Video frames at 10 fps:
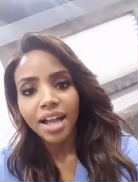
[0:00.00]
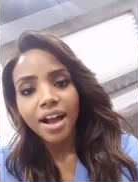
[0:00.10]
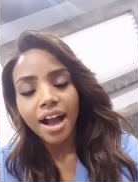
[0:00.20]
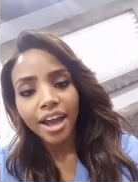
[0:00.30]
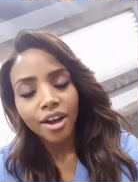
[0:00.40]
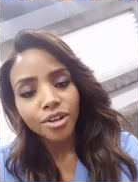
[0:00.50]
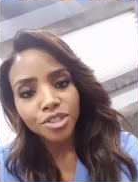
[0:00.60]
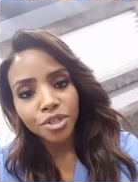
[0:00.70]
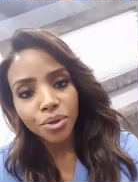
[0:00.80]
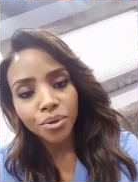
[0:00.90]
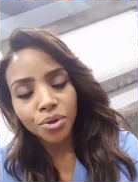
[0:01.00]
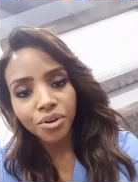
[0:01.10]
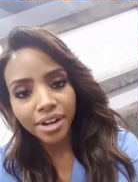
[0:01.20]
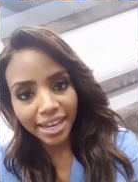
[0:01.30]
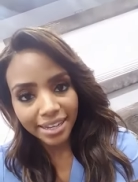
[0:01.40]
I also
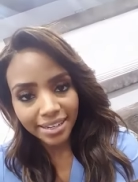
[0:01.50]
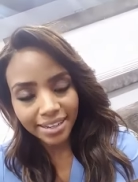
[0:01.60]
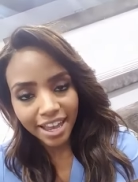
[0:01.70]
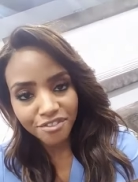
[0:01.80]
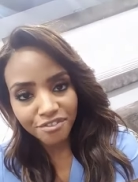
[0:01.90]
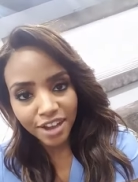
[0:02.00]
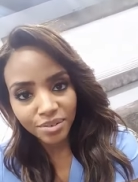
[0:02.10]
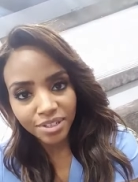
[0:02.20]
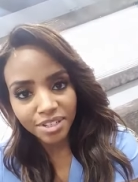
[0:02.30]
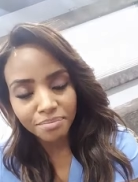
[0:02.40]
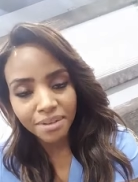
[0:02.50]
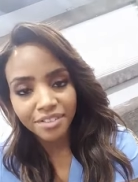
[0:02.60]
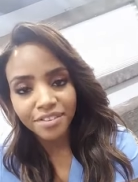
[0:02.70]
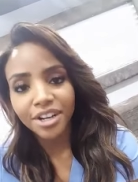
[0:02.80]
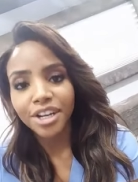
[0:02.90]
created and founded
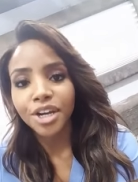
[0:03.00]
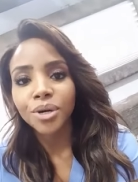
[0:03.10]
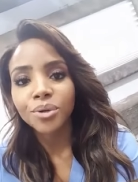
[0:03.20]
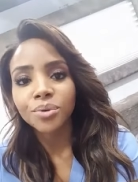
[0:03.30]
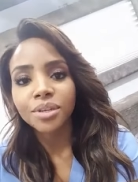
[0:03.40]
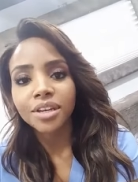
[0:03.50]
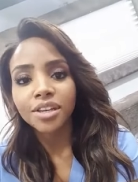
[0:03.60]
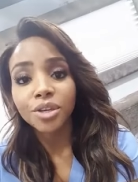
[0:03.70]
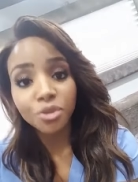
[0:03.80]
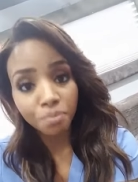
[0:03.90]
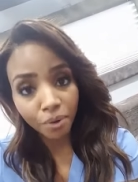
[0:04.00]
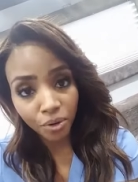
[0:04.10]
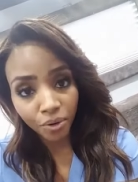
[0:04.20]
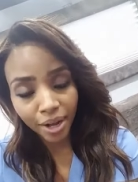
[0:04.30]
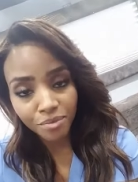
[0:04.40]
my very own youth
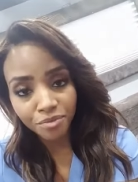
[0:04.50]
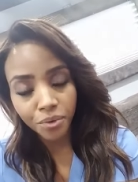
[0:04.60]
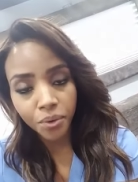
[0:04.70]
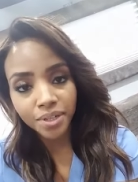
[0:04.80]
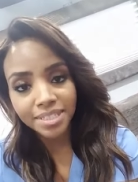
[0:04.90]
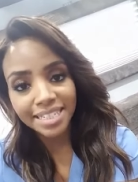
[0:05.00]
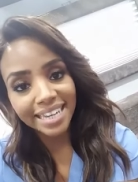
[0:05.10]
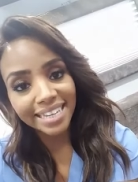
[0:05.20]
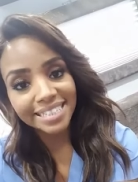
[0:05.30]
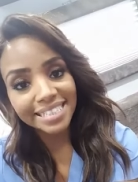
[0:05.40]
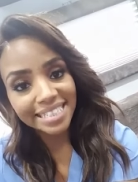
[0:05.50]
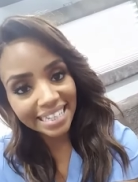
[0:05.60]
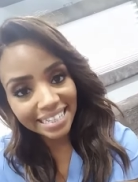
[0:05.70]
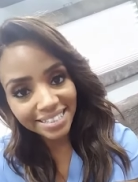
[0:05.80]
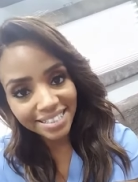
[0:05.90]
program for today's
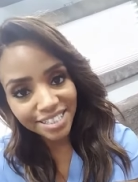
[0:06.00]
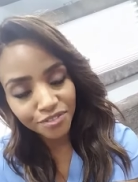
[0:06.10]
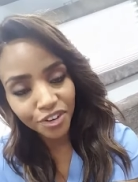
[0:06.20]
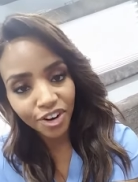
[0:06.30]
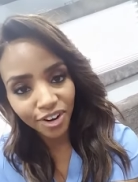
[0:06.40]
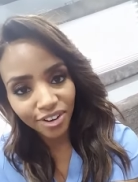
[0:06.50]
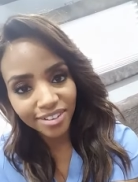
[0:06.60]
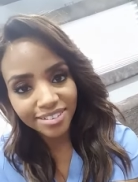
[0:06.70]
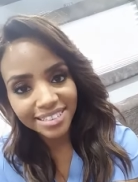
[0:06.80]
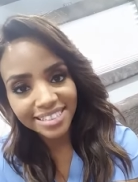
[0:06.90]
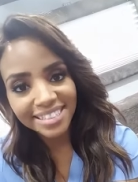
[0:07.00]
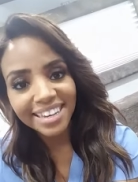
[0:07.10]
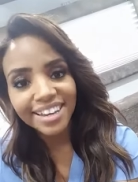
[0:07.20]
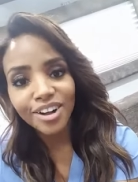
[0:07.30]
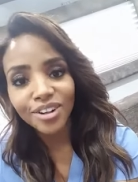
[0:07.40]
teens, for girls,
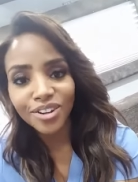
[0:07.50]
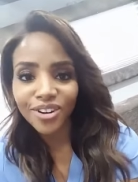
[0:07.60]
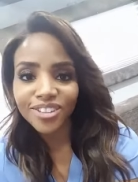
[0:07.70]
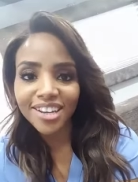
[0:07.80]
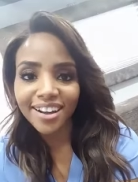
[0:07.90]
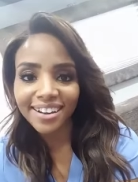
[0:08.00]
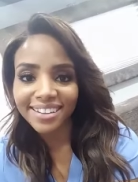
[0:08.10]
called Girl Talk.